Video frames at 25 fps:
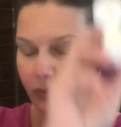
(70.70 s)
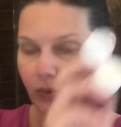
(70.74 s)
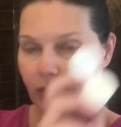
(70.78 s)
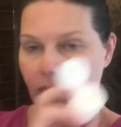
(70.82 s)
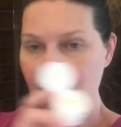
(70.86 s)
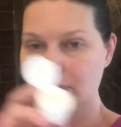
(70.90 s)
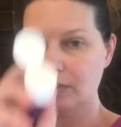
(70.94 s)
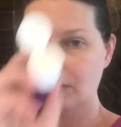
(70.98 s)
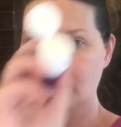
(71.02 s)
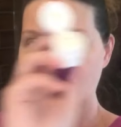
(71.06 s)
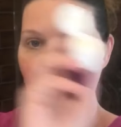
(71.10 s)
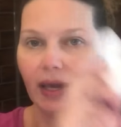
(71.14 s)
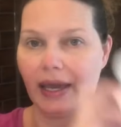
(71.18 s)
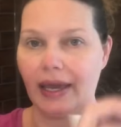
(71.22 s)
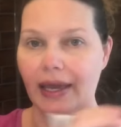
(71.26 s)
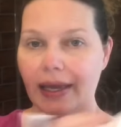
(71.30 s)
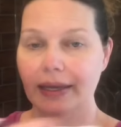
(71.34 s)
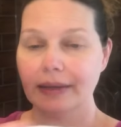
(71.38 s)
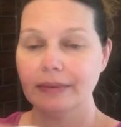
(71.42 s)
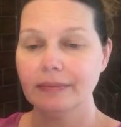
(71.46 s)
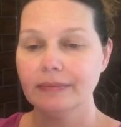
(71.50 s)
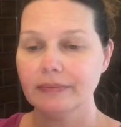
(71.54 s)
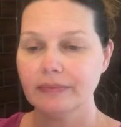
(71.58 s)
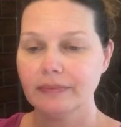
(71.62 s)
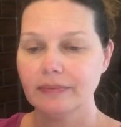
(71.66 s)

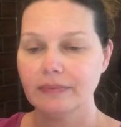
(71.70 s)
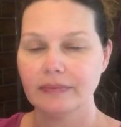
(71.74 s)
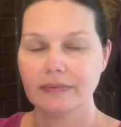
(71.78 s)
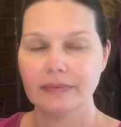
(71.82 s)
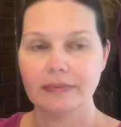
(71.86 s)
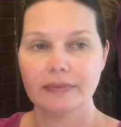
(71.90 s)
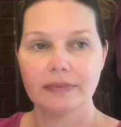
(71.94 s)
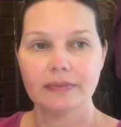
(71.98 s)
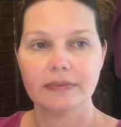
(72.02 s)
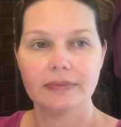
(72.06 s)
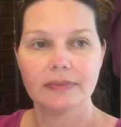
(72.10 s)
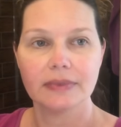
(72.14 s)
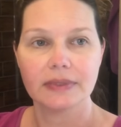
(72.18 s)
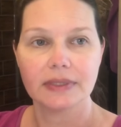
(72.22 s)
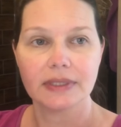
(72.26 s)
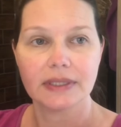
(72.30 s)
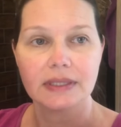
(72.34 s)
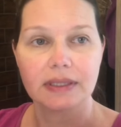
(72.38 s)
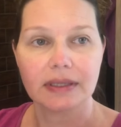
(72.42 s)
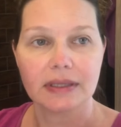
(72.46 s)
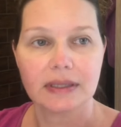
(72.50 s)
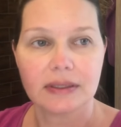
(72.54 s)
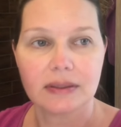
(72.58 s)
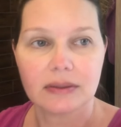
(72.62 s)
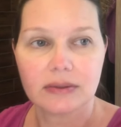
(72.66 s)
Okay,
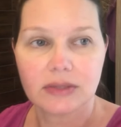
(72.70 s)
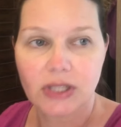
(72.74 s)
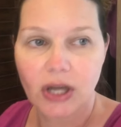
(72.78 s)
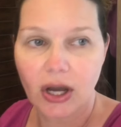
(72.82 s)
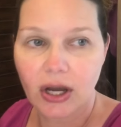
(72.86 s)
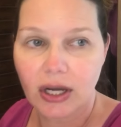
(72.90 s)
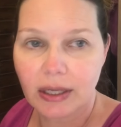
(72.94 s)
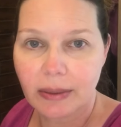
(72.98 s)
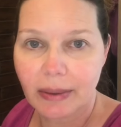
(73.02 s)
talking